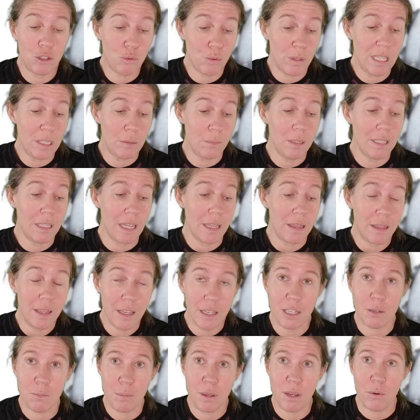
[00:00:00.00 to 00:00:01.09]
treatment at
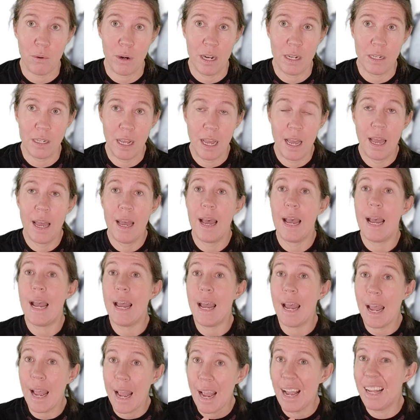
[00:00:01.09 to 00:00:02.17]
this period,
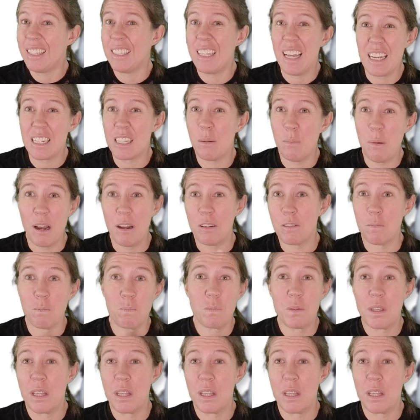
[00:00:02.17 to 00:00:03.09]
it takes about